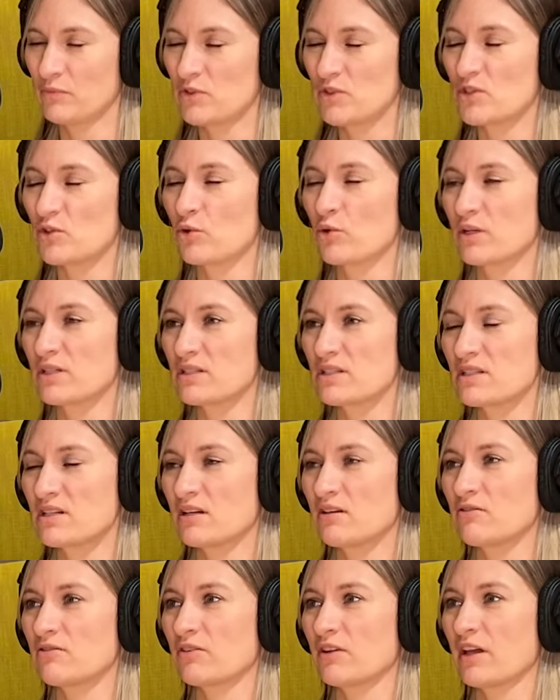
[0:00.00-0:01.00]
So
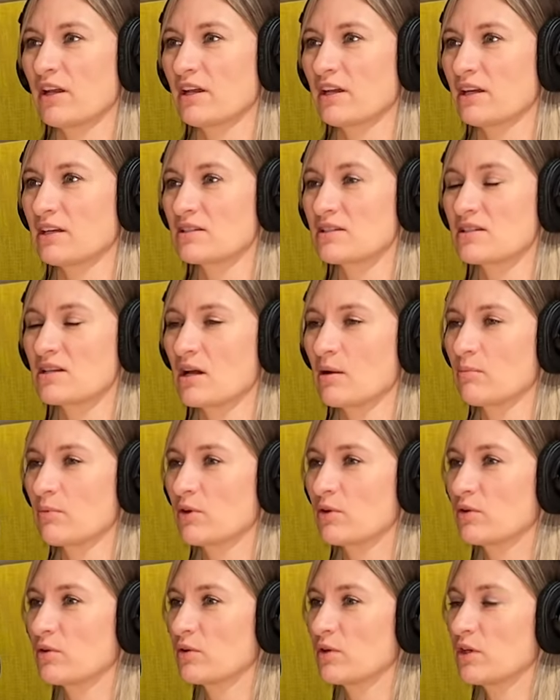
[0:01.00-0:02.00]
instead of letting it stop
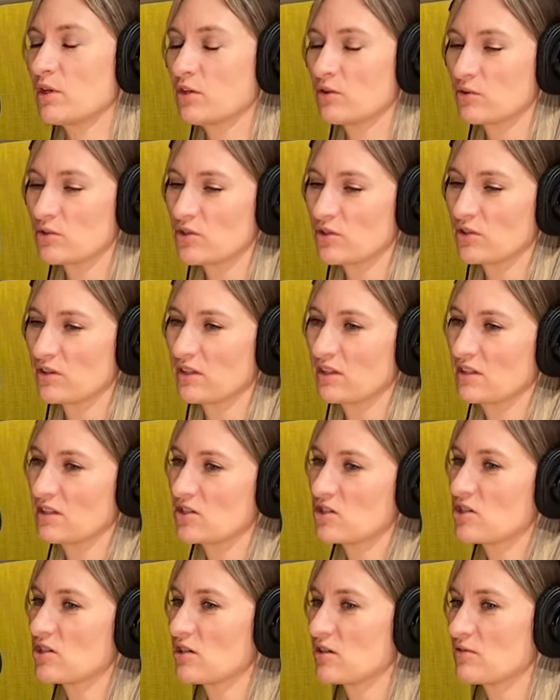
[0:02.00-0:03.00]
you, you took the
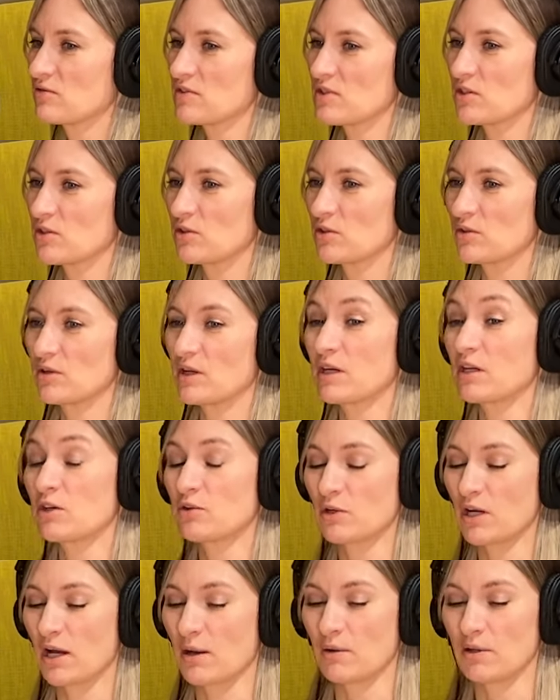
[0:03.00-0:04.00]
initiative to
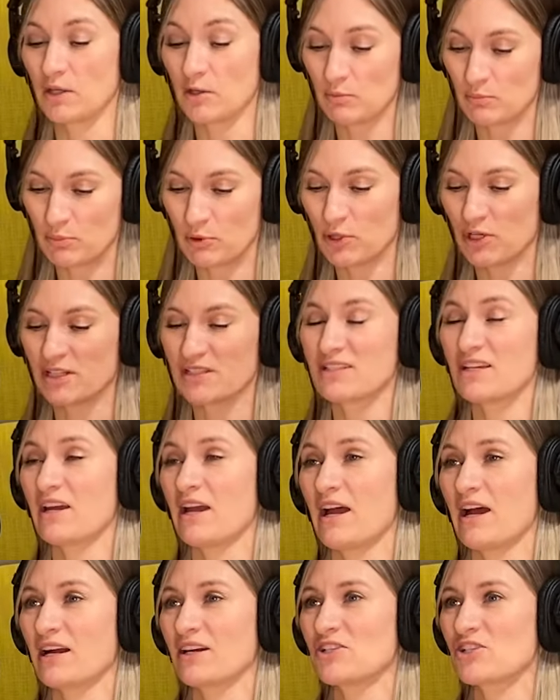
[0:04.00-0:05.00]
you got you put into
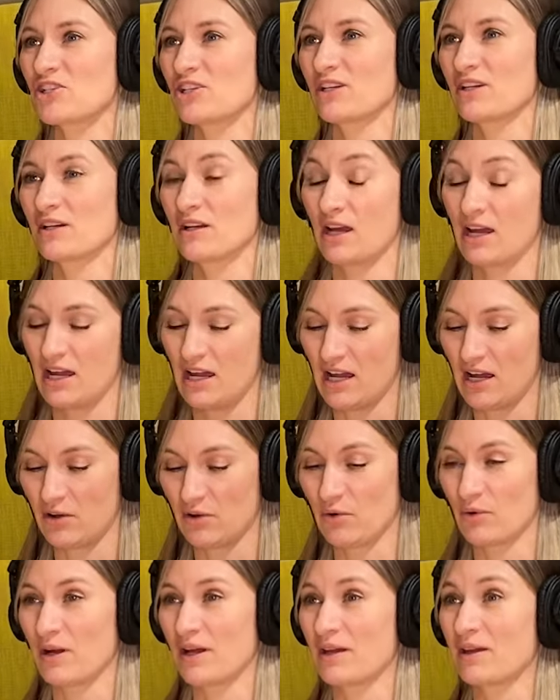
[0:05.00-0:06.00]
action, how
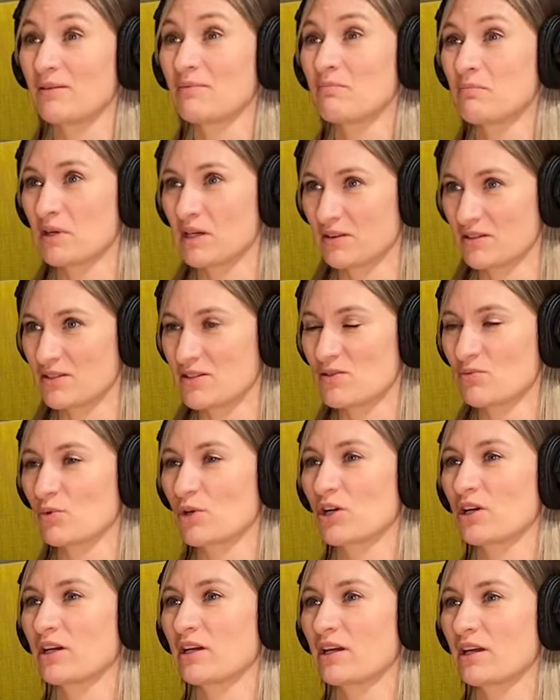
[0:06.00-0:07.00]
do I make this
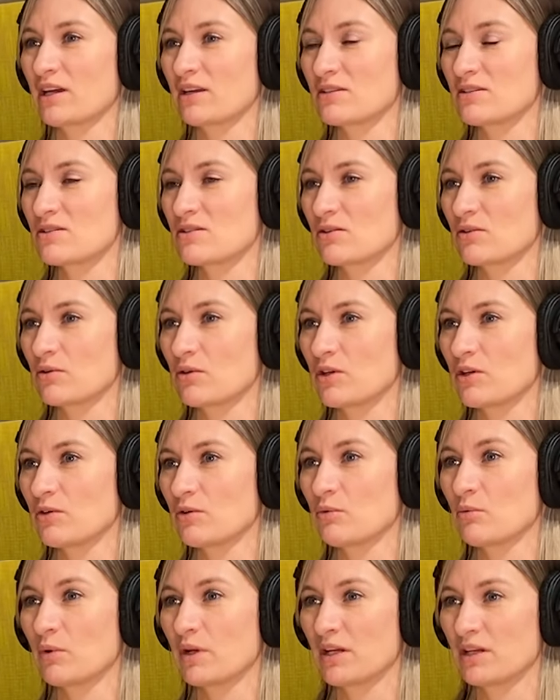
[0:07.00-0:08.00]
work? And so
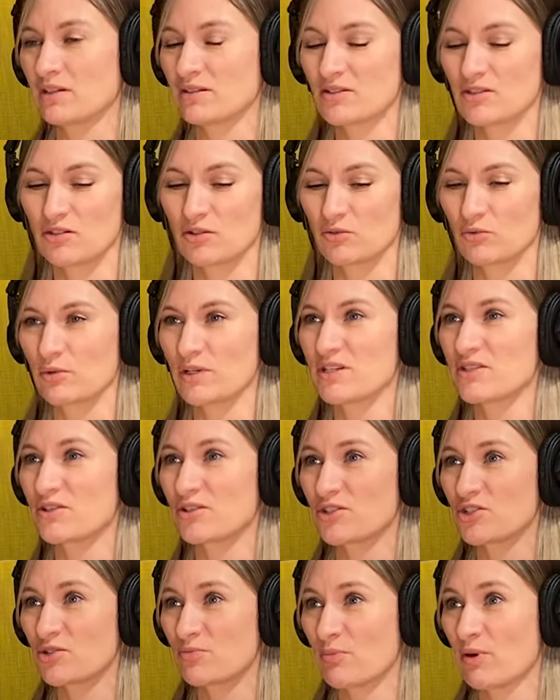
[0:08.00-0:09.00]
you went into
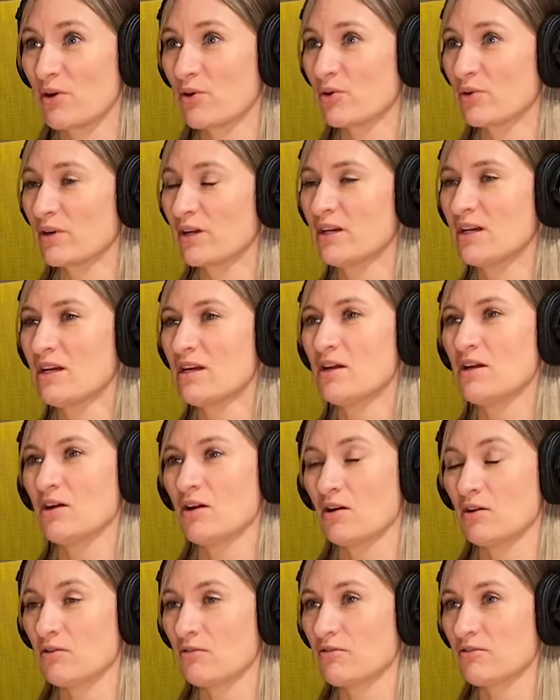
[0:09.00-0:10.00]
research mode
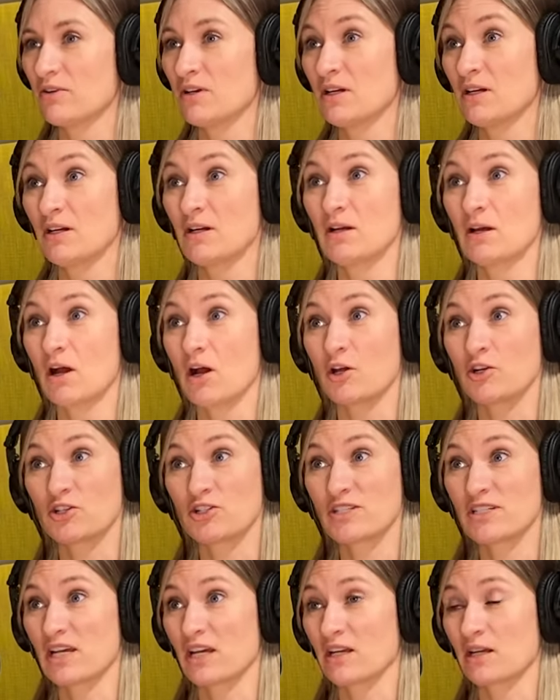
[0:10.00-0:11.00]
of
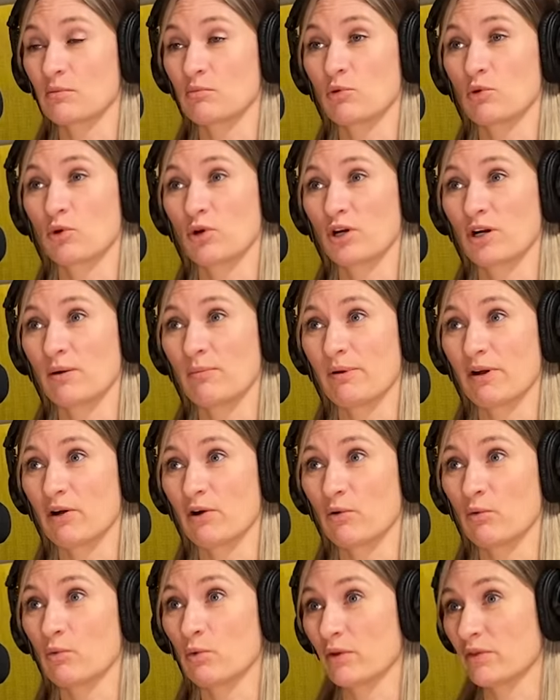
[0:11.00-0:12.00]
understanding more
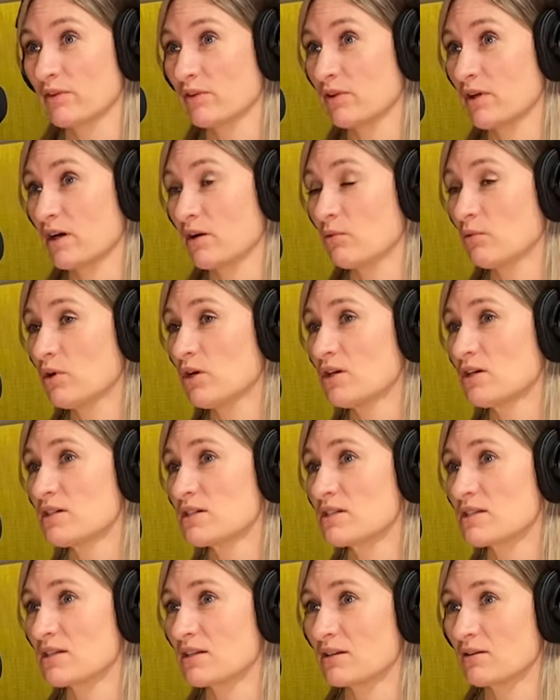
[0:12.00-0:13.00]
about what the law
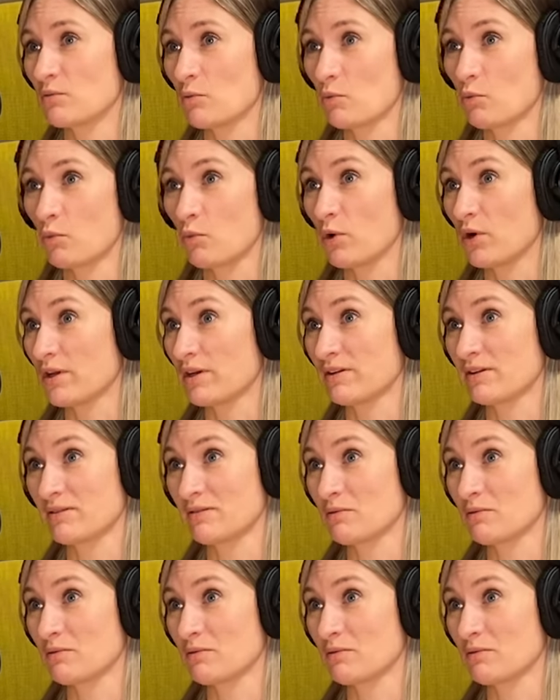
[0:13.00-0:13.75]
was and what